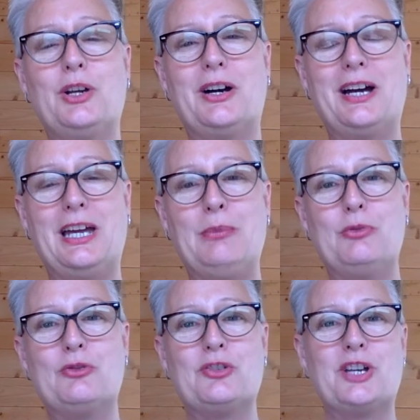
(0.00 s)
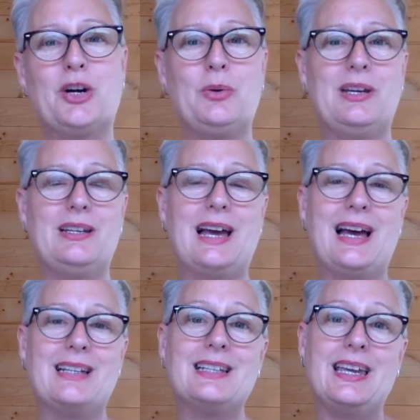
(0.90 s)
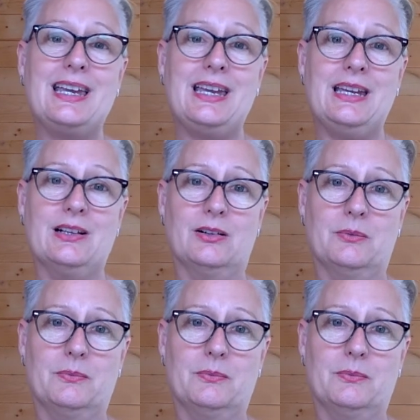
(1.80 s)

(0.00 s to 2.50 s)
are able to go in and heal.